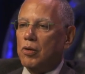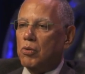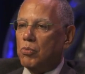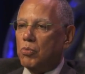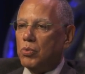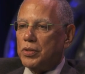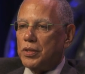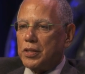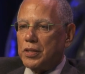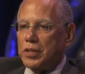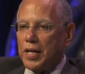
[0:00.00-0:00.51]

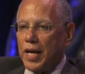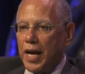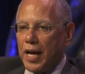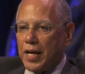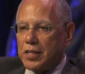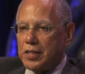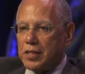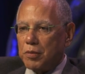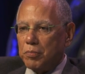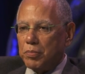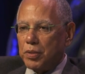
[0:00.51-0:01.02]
what the
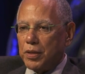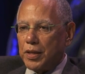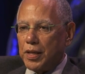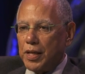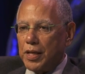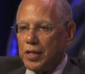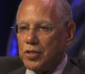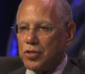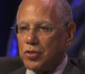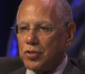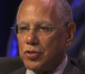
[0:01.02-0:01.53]
tax
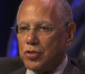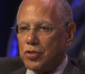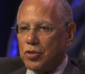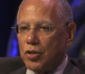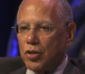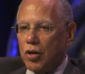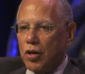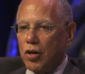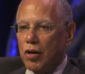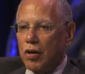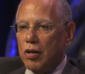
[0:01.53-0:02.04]
implications
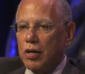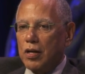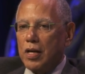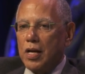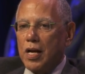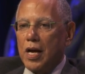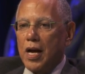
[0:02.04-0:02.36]
are.